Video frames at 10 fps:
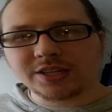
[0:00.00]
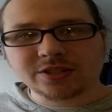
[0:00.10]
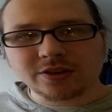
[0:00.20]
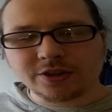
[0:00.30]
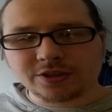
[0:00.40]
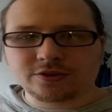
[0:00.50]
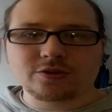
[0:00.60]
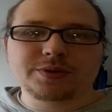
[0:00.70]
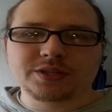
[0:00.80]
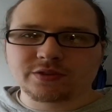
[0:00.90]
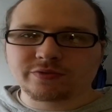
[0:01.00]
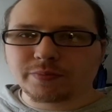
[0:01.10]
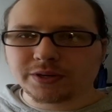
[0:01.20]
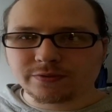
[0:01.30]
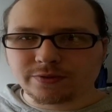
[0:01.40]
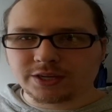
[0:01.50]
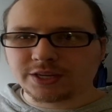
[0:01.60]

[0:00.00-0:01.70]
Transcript: started to do pieces for BuzzFeed.